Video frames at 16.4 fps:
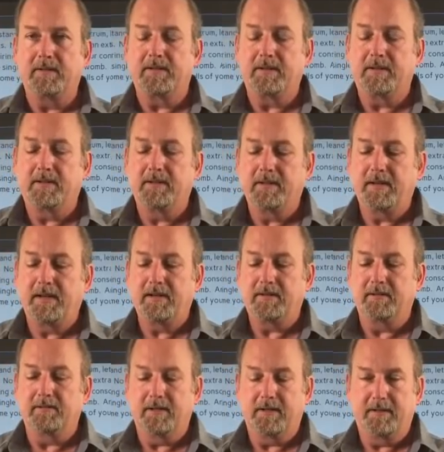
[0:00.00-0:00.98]
is 108
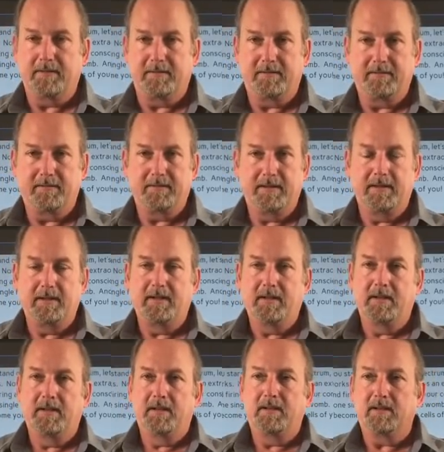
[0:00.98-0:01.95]
degrees.
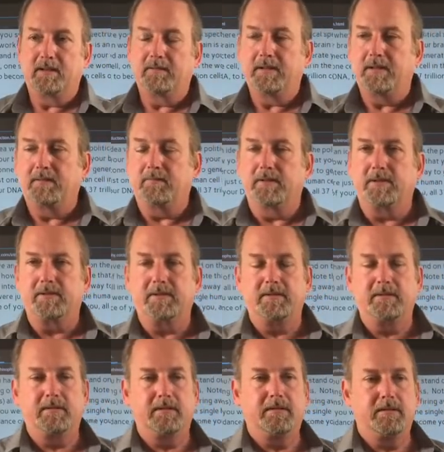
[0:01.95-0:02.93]
All we did was
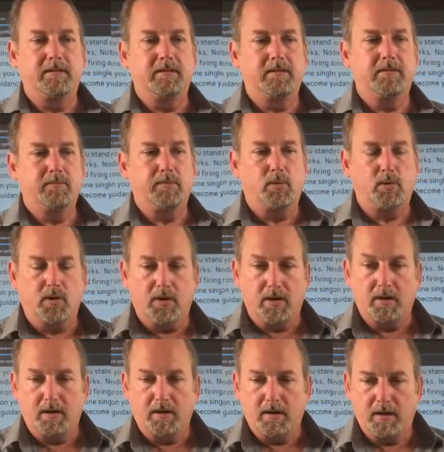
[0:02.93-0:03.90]
pour
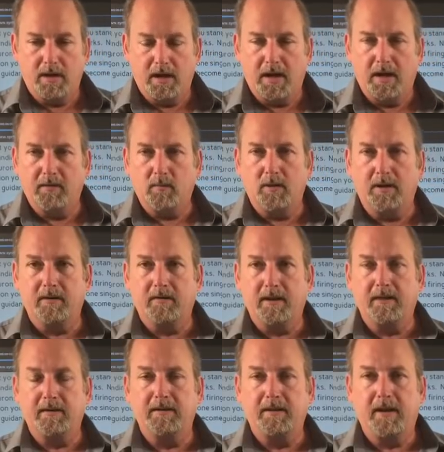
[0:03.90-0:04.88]
hot water
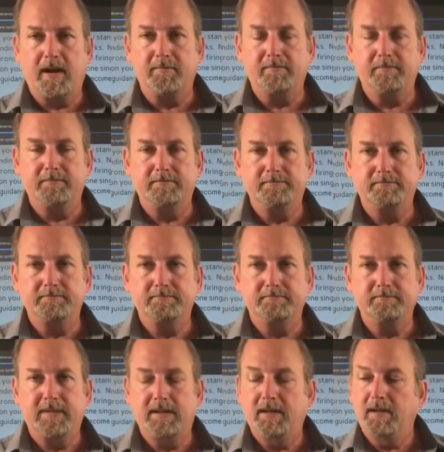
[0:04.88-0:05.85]
out of the tap.
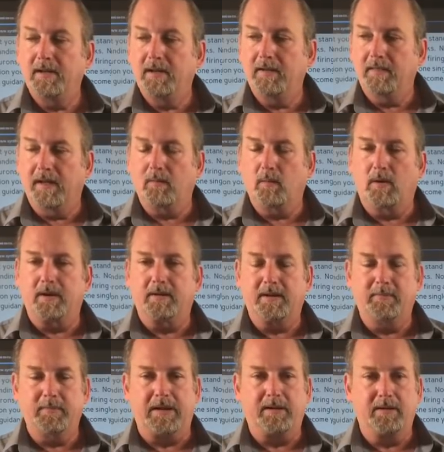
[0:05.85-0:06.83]
That water
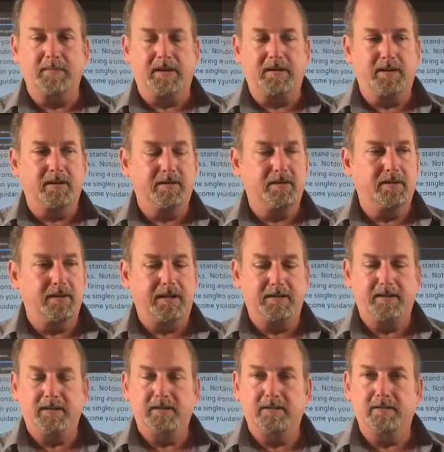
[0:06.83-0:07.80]
came out at about
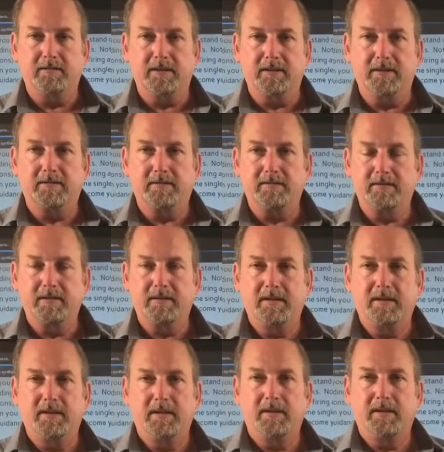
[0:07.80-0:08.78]
118 degrees.
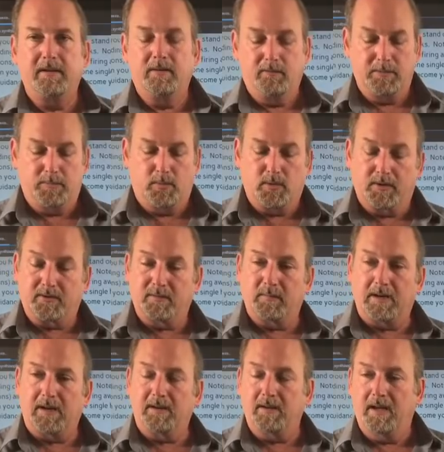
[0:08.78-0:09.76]
We poured some
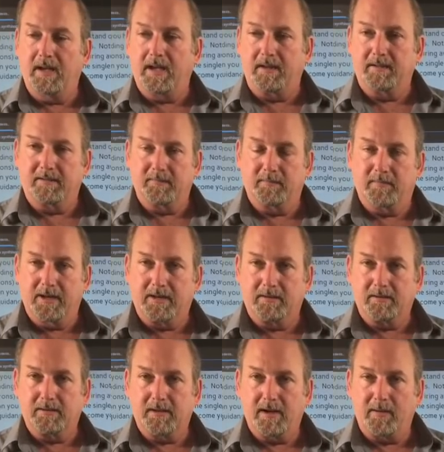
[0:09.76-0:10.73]
out, added some
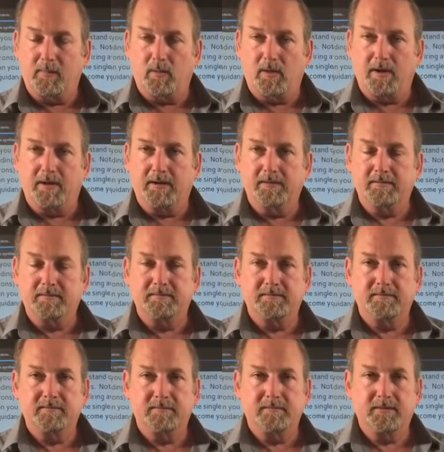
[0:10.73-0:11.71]
regular tap water,
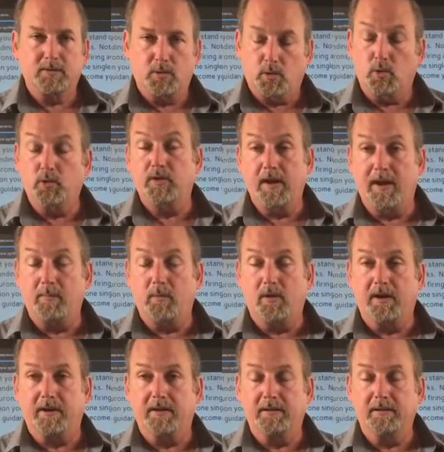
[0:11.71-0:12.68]
cold tap
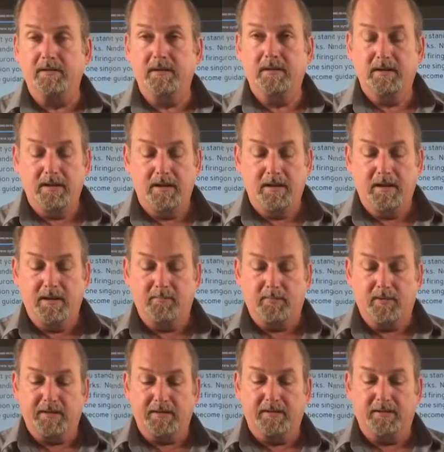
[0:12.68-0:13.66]
water, and
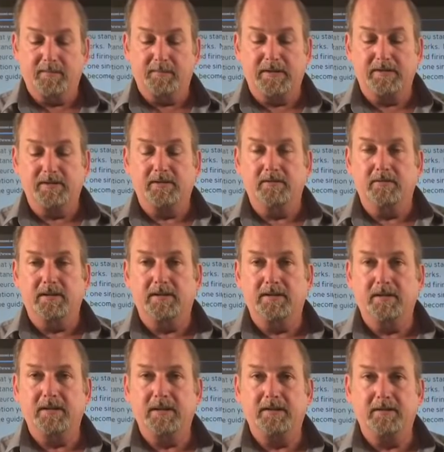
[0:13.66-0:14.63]
the temperature to
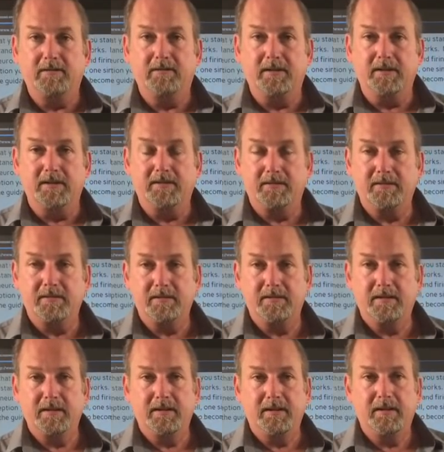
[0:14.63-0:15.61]
108 degrees.
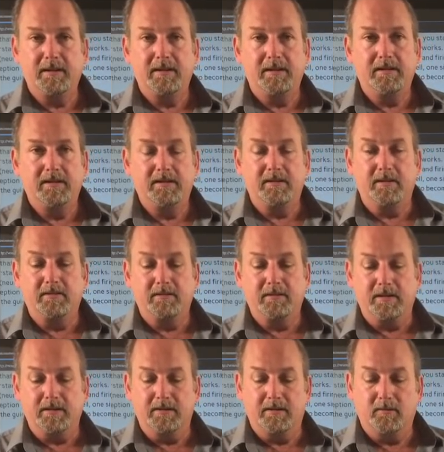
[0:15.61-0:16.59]
Note
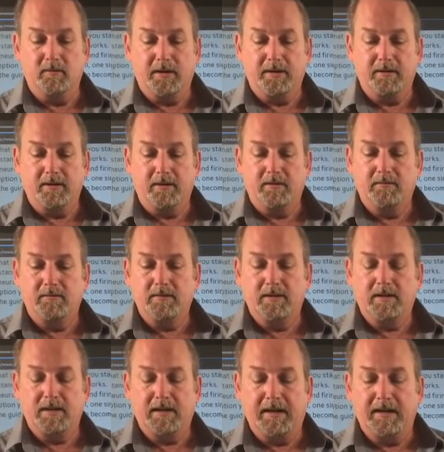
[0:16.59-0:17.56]
that you don't want to go
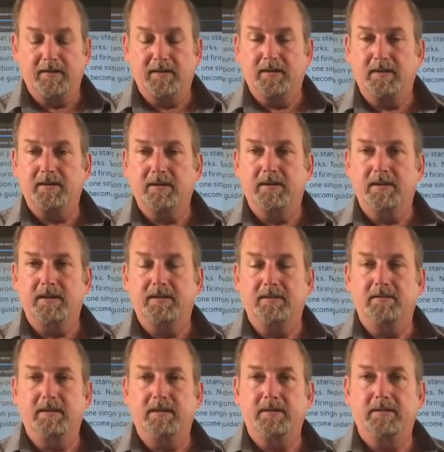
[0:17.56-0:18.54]
higher than 108
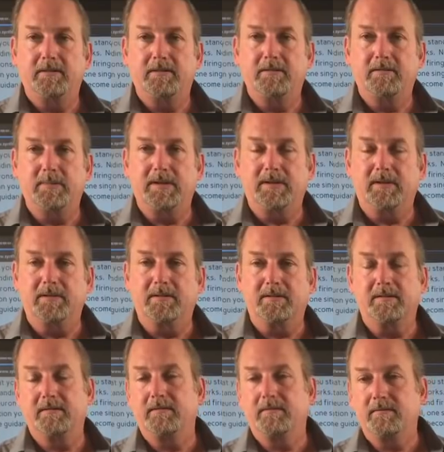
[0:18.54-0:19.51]
degrees
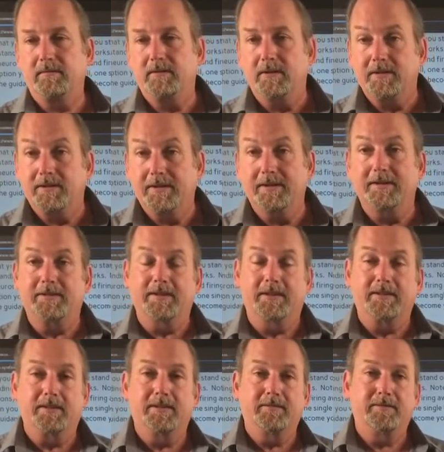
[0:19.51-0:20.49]
because your skin is
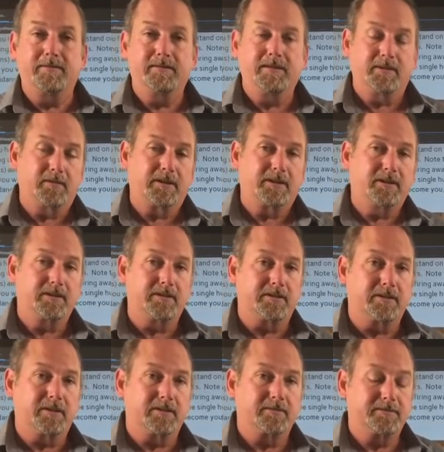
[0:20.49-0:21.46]
sensitive. You don't want to hurt
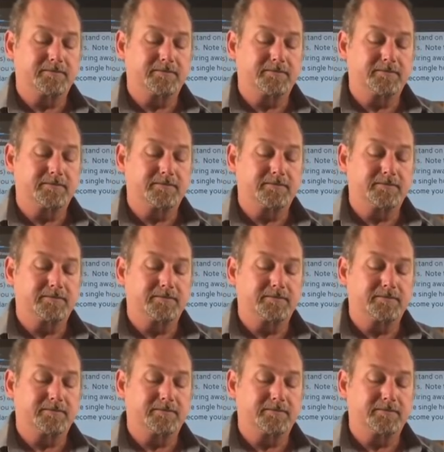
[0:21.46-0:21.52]
yourself.